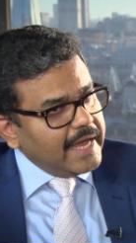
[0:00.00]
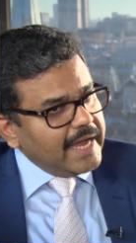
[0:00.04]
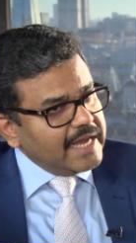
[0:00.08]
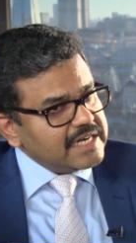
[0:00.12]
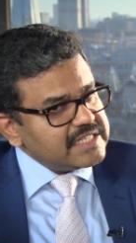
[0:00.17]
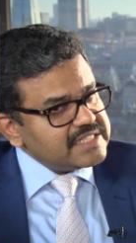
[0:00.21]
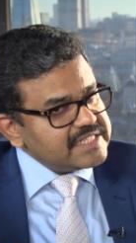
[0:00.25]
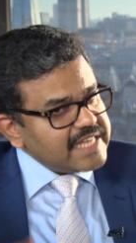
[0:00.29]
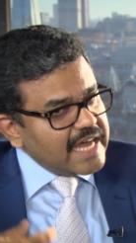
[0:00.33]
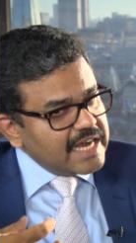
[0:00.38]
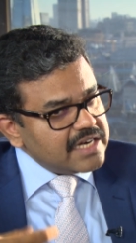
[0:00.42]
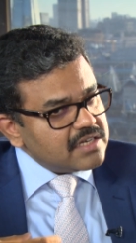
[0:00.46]

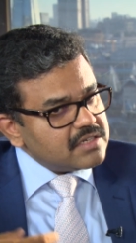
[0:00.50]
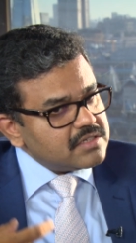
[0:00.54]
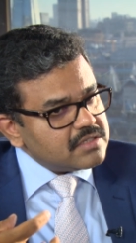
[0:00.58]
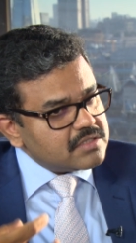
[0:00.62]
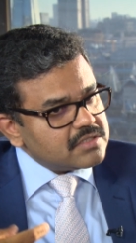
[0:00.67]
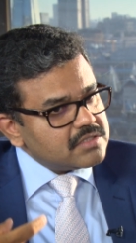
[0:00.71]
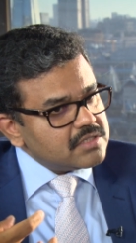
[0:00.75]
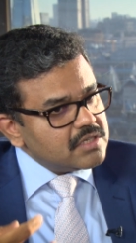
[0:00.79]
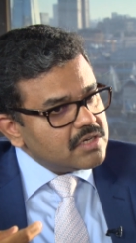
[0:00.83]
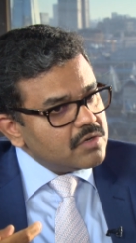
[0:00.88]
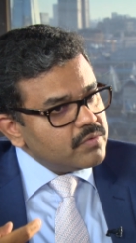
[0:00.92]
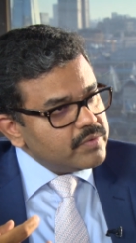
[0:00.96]
And that
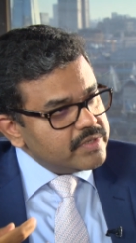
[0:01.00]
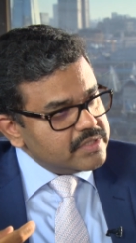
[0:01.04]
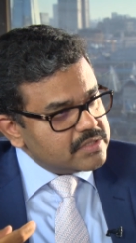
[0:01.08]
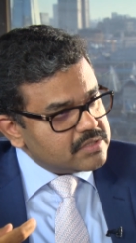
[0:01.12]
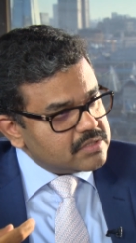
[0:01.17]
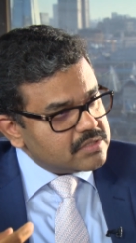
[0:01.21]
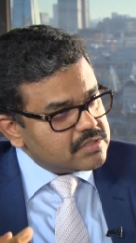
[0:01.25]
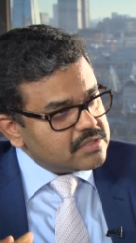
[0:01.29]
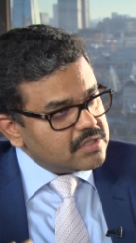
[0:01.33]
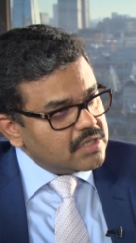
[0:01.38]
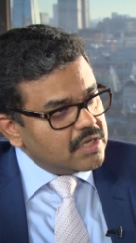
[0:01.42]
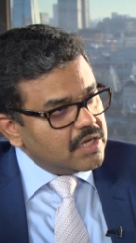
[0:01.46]

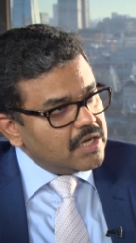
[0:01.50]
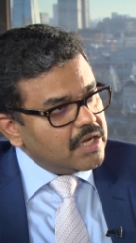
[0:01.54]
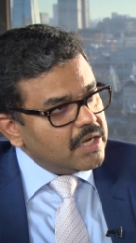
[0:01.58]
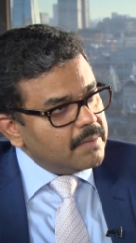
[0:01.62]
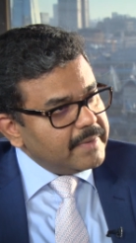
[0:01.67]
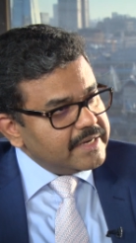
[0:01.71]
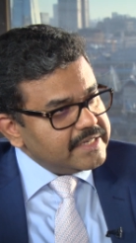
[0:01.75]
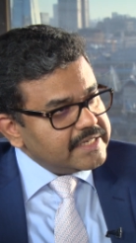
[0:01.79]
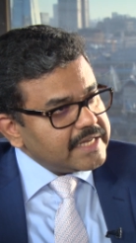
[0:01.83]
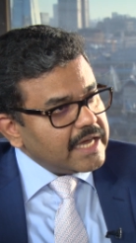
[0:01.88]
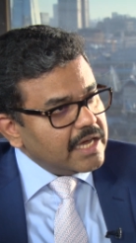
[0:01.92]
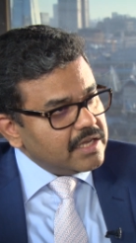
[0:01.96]
service uh,
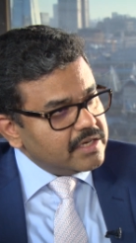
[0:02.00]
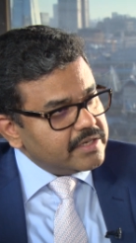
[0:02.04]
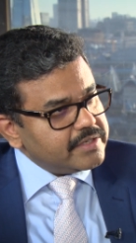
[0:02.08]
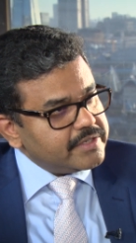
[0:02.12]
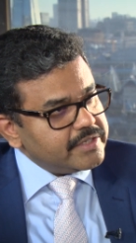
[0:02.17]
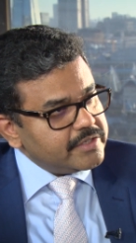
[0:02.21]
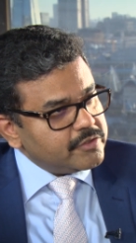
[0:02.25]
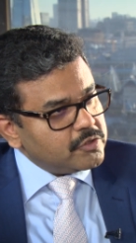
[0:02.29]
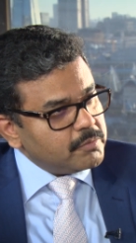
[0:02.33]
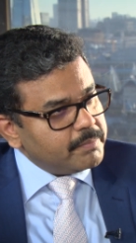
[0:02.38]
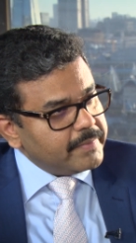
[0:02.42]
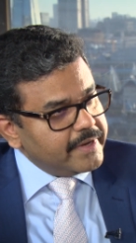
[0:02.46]

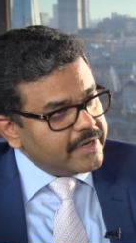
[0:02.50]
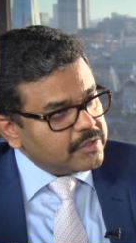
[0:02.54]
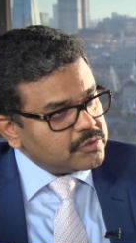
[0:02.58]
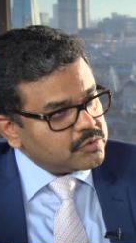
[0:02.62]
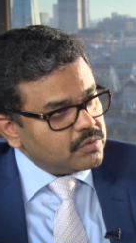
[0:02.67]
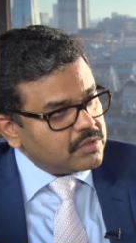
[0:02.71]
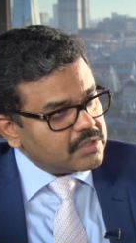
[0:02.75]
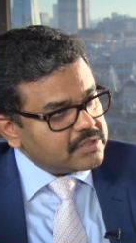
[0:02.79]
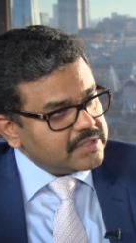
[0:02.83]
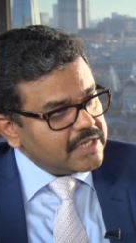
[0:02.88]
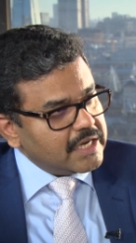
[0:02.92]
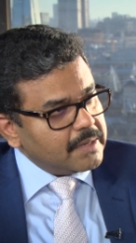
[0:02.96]
mentality to make
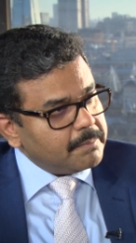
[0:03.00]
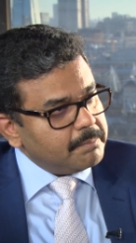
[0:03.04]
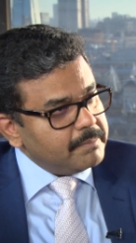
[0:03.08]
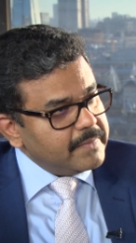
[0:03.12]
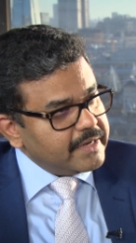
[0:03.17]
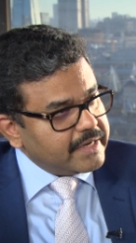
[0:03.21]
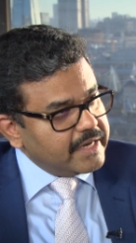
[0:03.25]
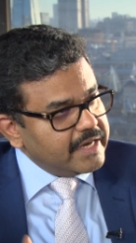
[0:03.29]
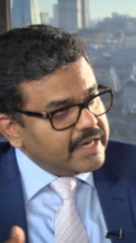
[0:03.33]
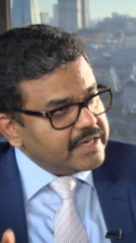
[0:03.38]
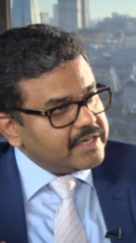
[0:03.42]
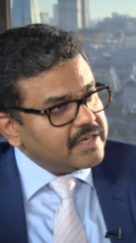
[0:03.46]
sure that
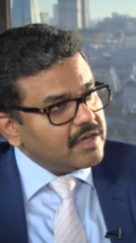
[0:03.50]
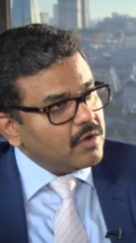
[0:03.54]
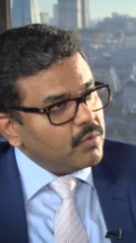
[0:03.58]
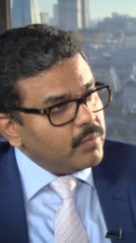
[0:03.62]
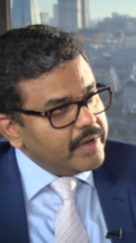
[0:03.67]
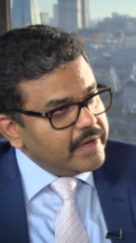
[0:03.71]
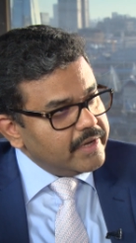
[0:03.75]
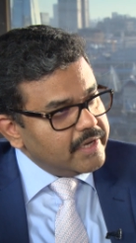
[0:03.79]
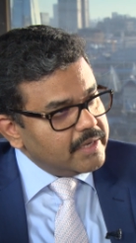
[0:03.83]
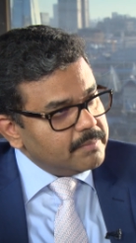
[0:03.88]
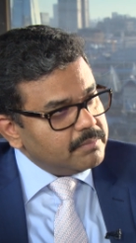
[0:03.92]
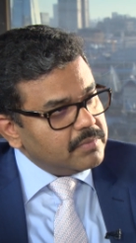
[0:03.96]
making it
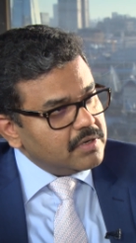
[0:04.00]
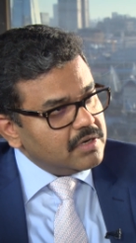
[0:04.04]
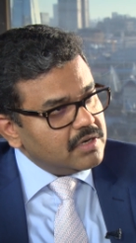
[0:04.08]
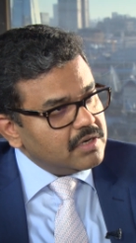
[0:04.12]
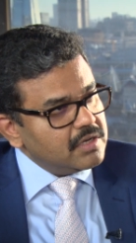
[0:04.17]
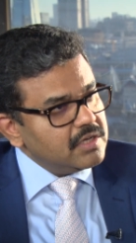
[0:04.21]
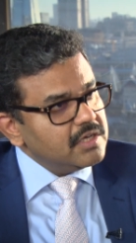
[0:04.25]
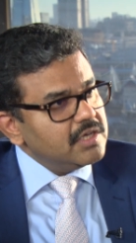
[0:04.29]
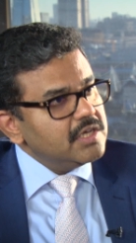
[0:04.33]
available